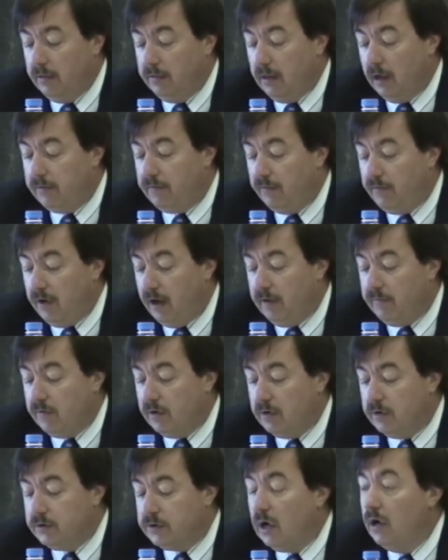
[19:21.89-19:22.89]
that
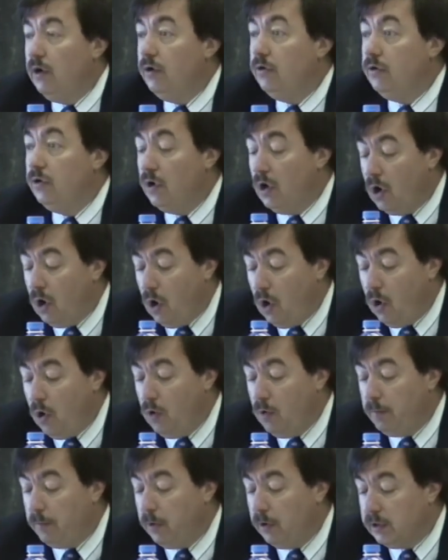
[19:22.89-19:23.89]
favors
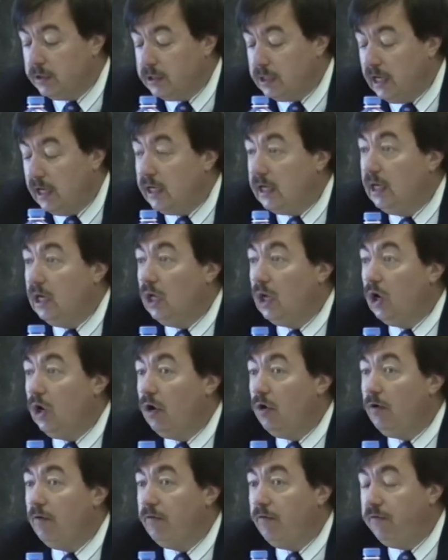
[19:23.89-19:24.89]
no
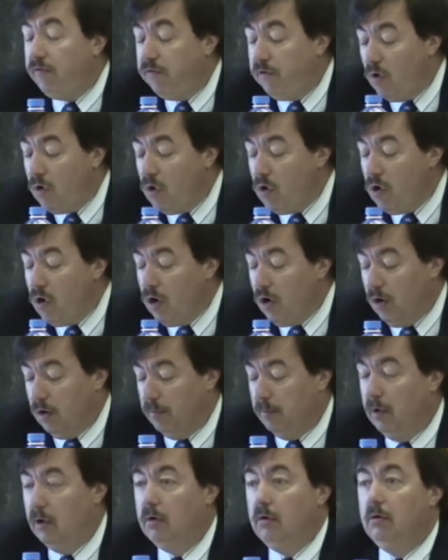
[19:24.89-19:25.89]
particular
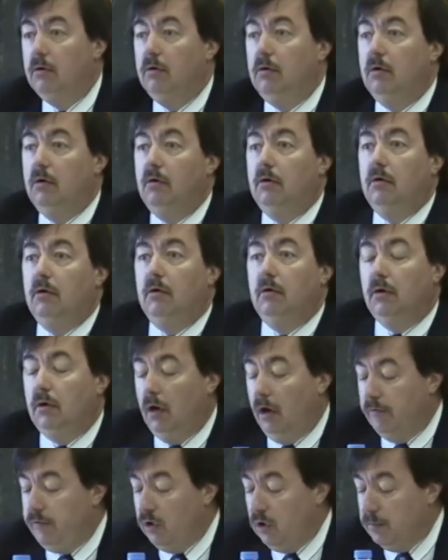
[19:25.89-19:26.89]
form
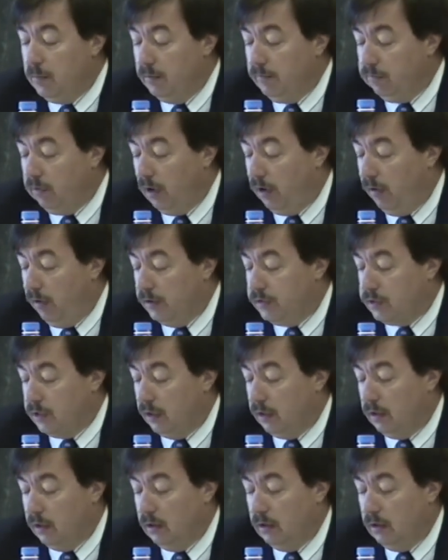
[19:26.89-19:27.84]
of human flourishing,